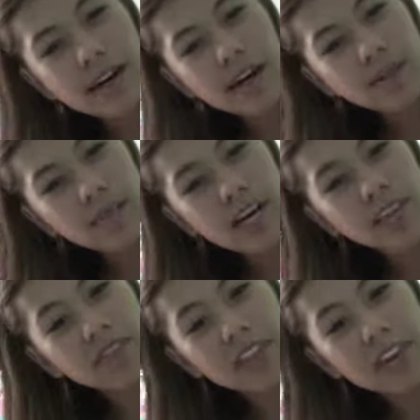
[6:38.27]
I'm kind
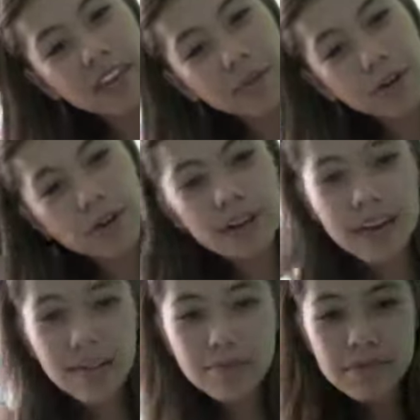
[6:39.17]
of forgetting the word right
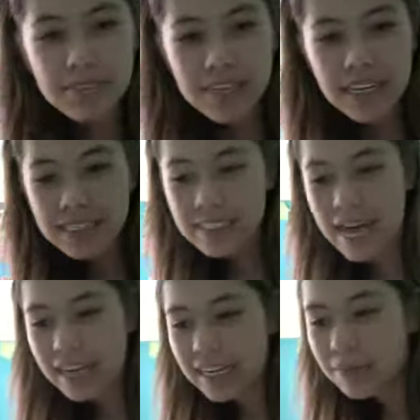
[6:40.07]
now. It's
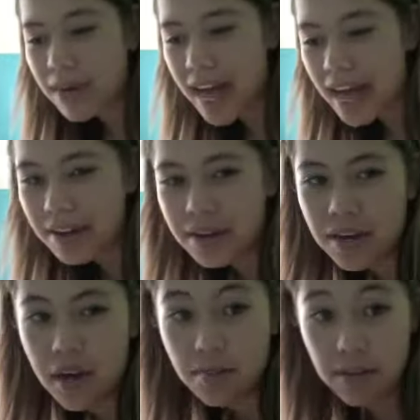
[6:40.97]
lacking in my head.
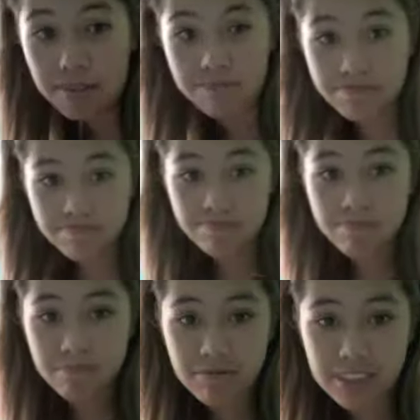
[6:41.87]
But
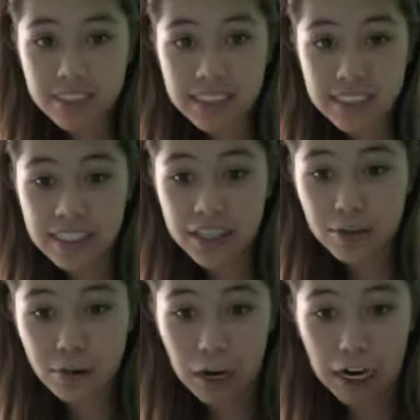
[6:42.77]
it's a
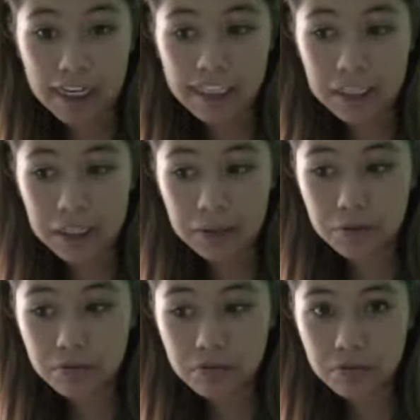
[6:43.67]
great, you
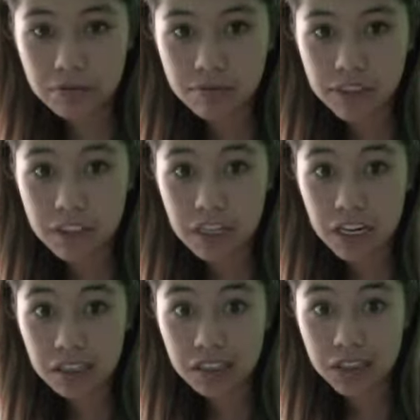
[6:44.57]
know,
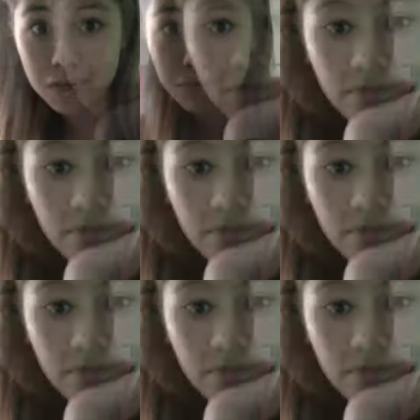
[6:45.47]
color.